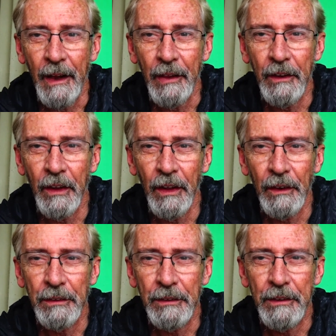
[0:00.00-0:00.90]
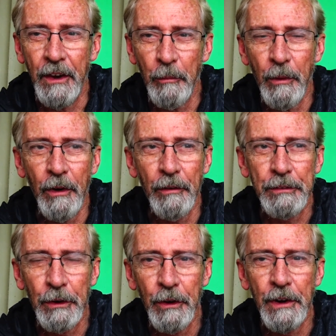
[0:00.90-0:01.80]
the number
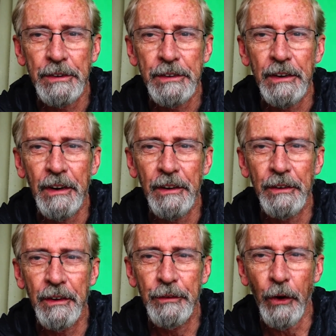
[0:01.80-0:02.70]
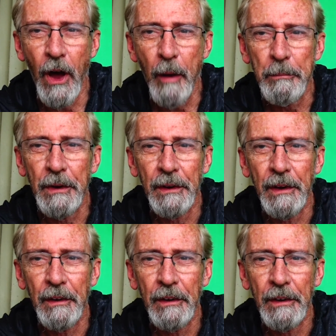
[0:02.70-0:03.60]
of tourists dropped
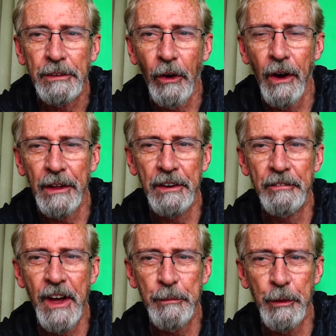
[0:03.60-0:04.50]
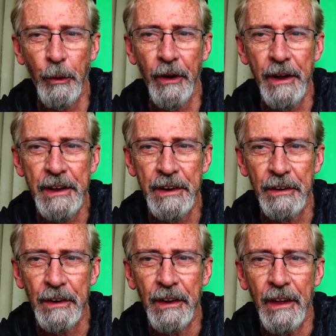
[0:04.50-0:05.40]
starting in February here,